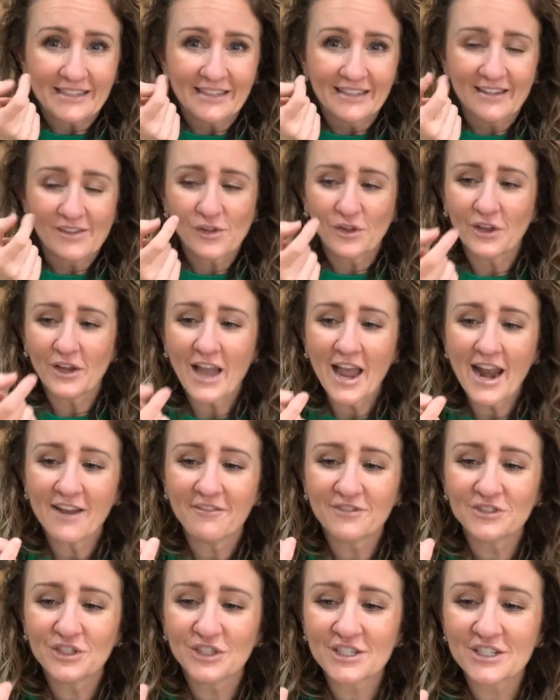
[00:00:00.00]
So you kind
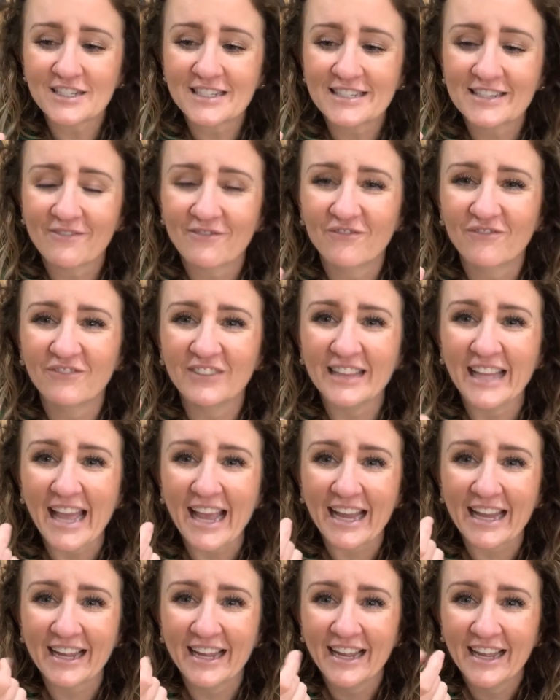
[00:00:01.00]
of just
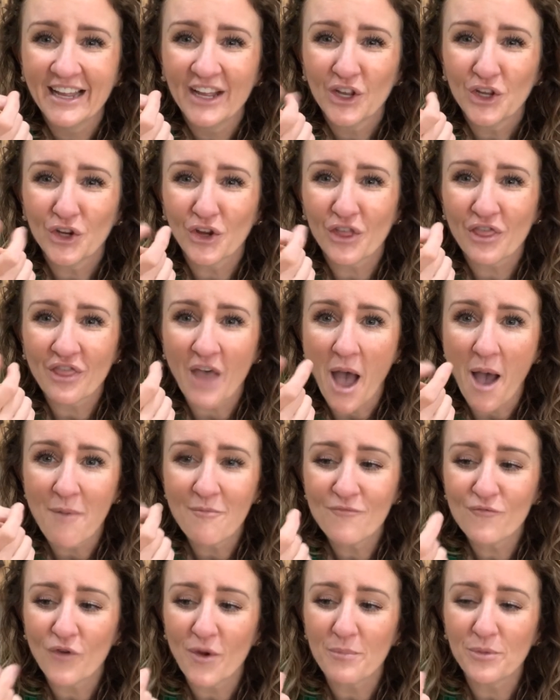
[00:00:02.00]
flick your
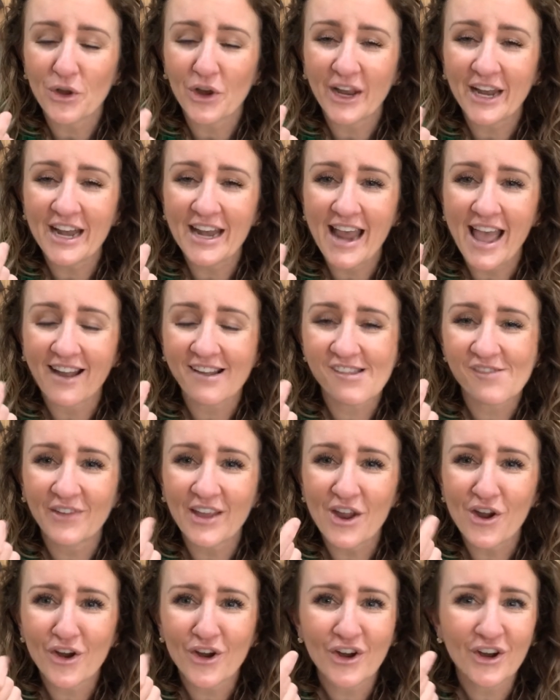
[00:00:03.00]
thumb from your index
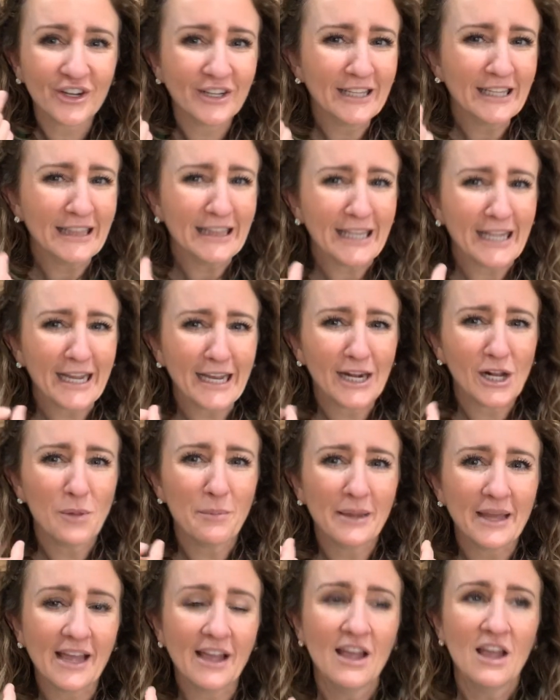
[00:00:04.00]
finger, little
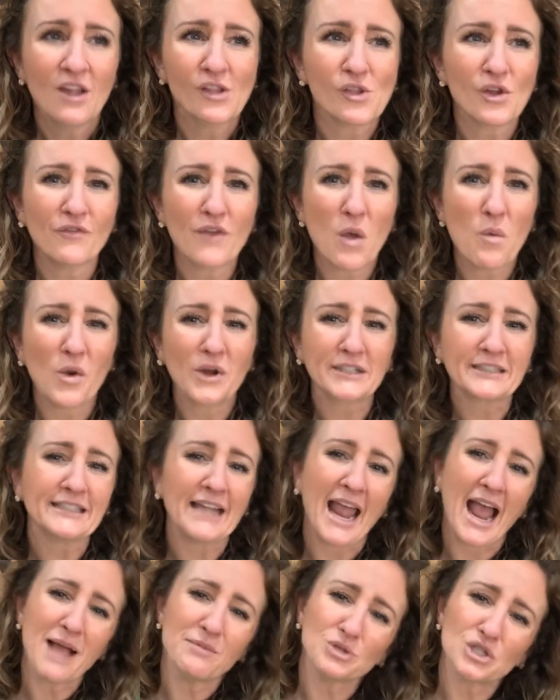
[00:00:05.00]
bit. So if I want to
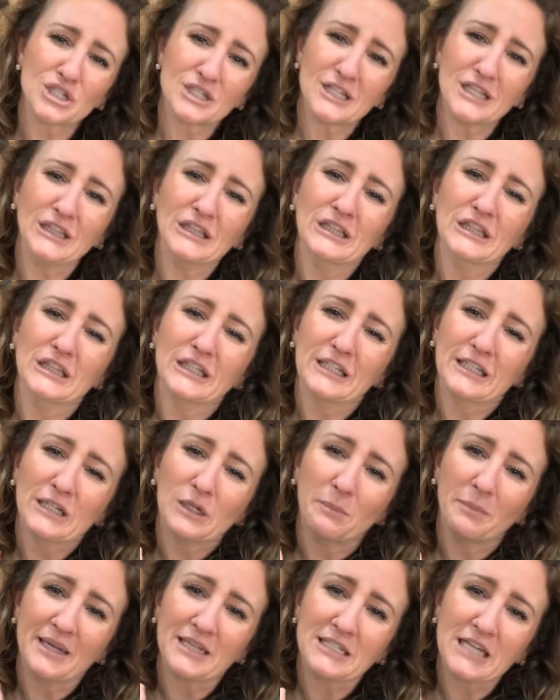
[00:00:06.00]
say, I'm just a little
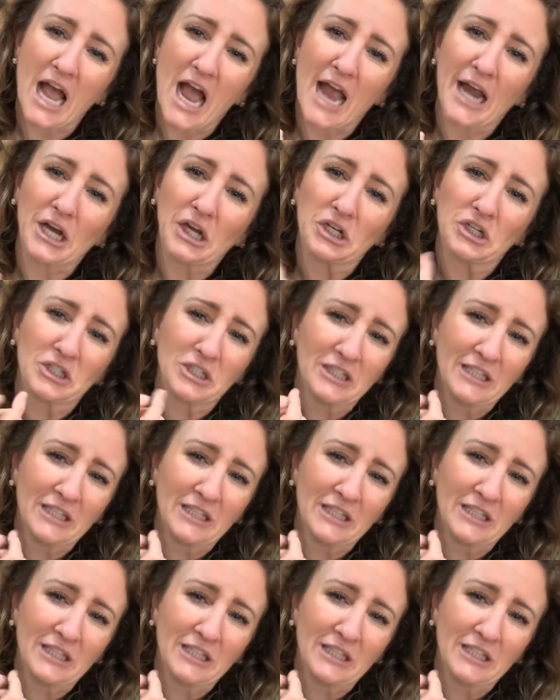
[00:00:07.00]
bit tired.